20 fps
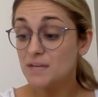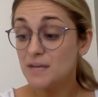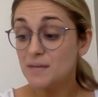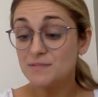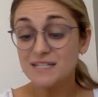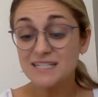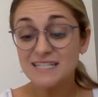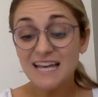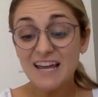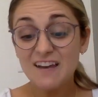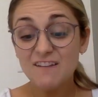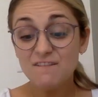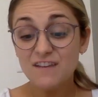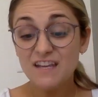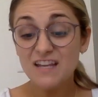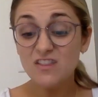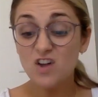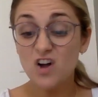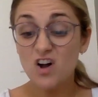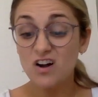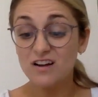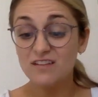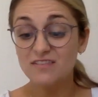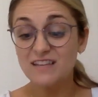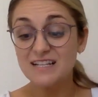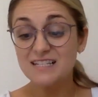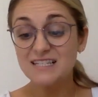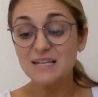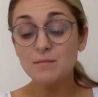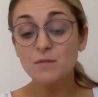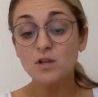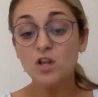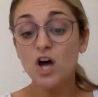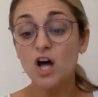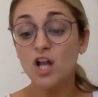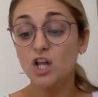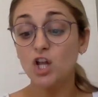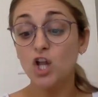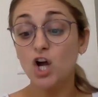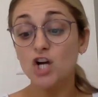up to 10 feet long, they seem a
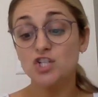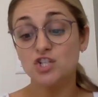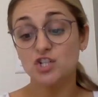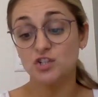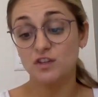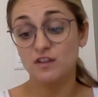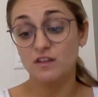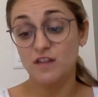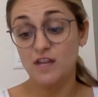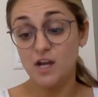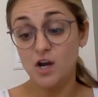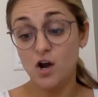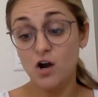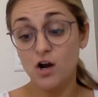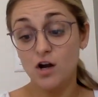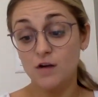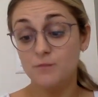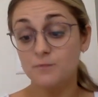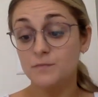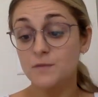lot larger than they are.